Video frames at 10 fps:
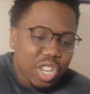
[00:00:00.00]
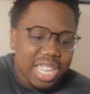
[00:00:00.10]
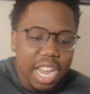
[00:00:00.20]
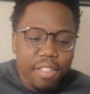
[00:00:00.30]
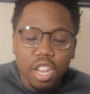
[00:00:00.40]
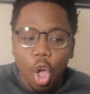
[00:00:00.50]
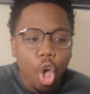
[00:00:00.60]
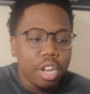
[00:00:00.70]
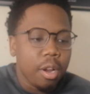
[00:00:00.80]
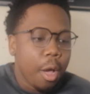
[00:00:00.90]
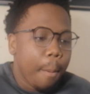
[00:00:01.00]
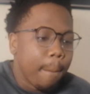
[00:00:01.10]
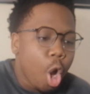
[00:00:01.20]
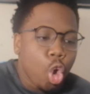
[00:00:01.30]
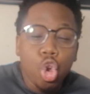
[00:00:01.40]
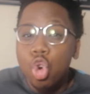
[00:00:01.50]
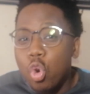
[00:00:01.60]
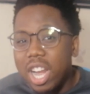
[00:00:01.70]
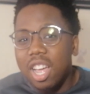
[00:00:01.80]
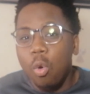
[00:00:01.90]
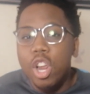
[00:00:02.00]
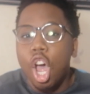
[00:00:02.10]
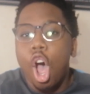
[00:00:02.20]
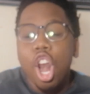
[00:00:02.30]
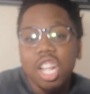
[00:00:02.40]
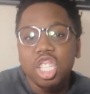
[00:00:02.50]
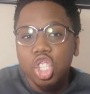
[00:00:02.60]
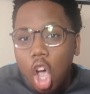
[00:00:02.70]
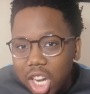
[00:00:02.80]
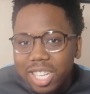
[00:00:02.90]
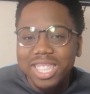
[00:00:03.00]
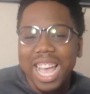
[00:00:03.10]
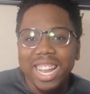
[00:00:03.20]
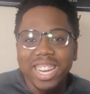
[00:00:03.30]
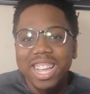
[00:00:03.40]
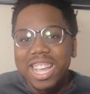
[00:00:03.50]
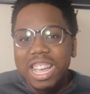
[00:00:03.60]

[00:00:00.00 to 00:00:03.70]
to give that on Marco Cucurella when Haaland started that